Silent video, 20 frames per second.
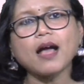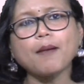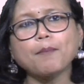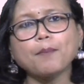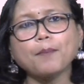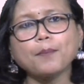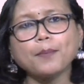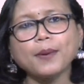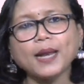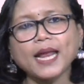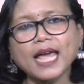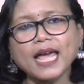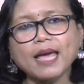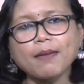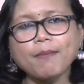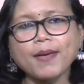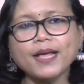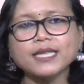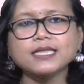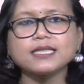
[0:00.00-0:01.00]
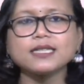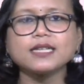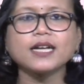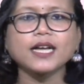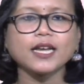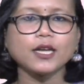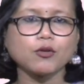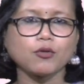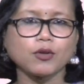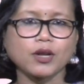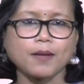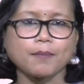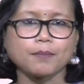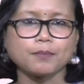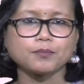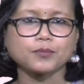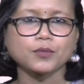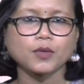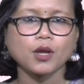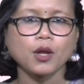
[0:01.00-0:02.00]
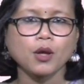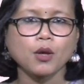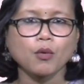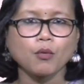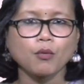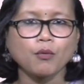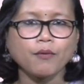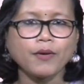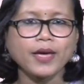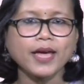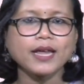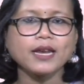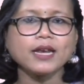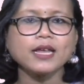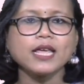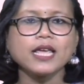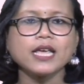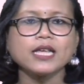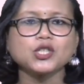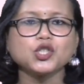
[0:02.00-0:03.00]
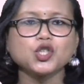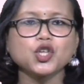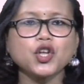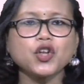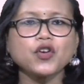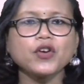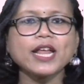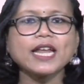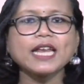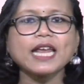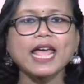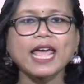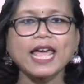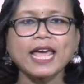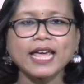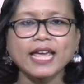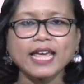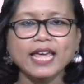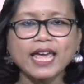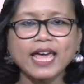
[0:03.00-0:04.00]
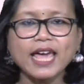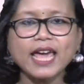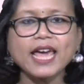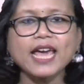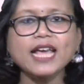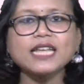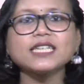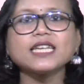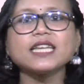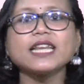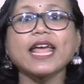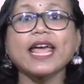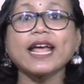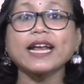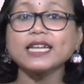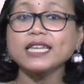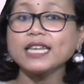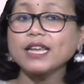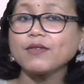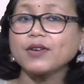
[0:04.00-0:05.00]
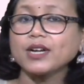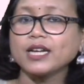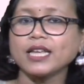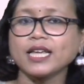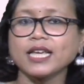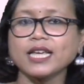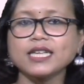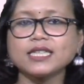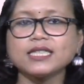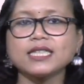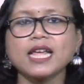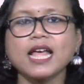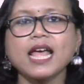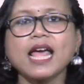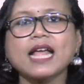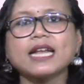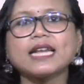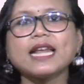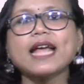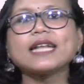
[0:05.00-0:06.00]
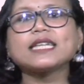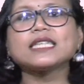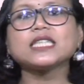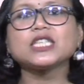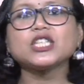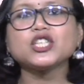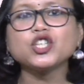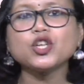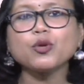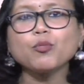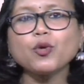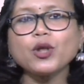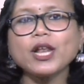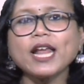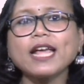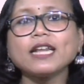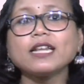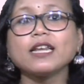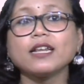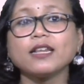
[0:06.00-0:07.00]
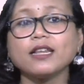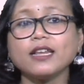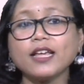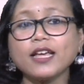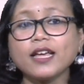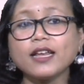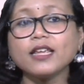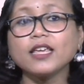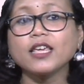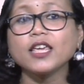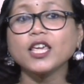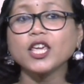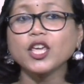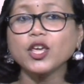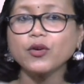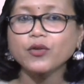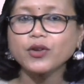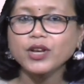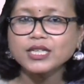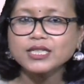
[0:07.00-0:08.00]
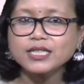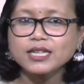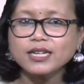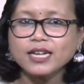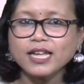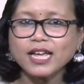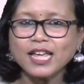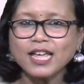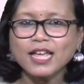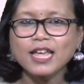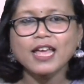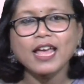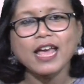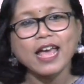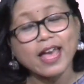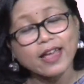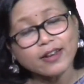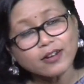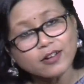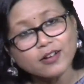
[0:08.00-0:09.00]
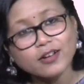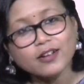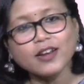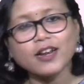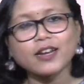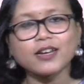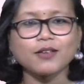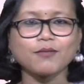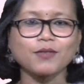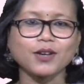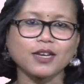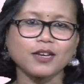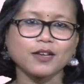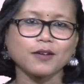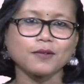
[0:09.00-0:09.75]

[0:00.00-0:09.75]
a play based curriculum where children engage in activities that stimulate their curiosity and creativity.